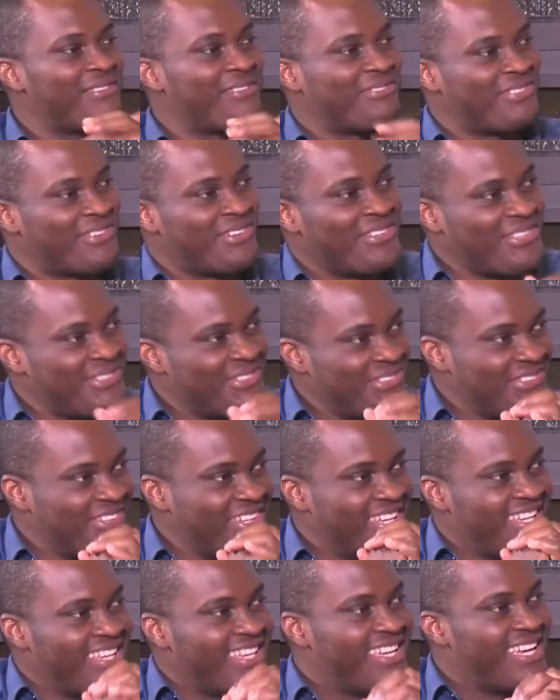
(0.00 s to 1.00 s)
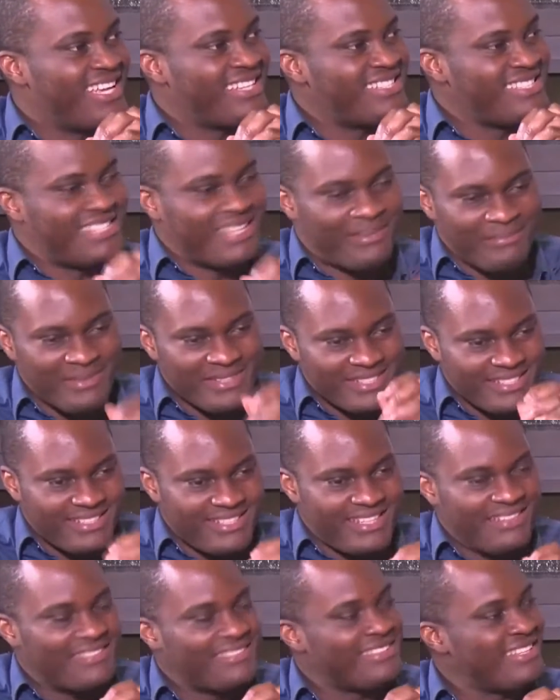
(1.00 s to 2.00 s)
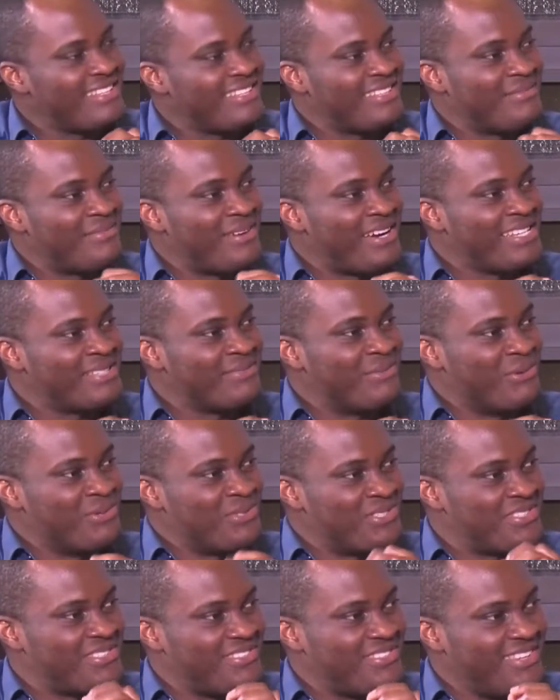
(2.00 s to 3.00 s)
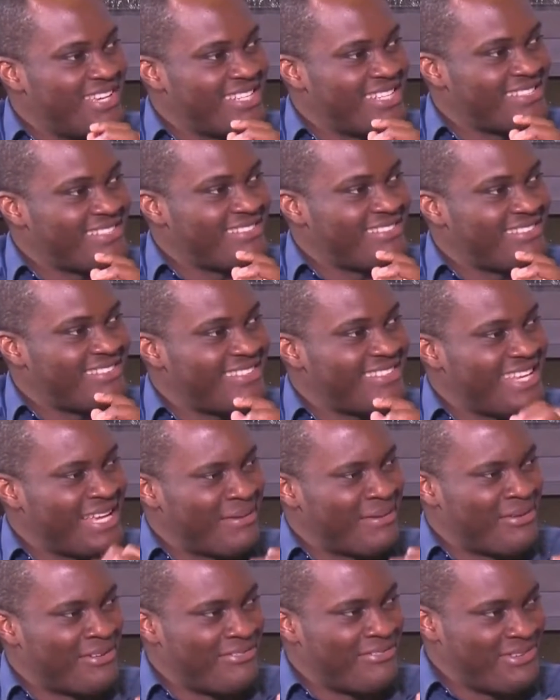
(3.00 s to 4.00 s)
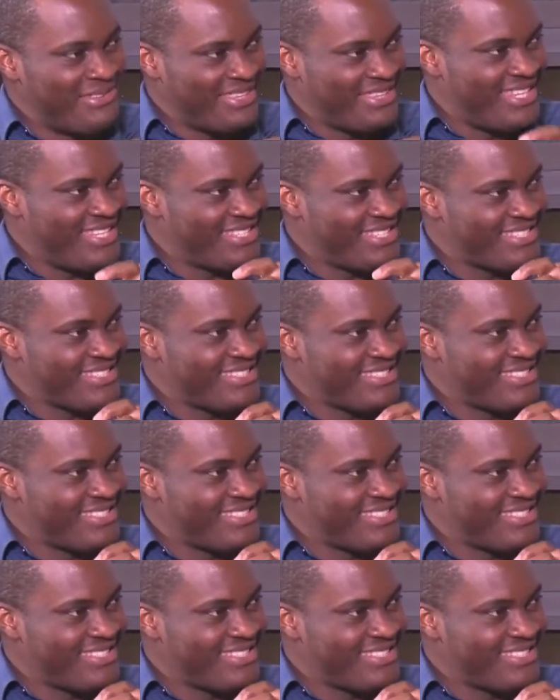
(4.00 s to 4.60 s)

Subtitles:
before you had to jump into the marriage boat. You had to think about a few things?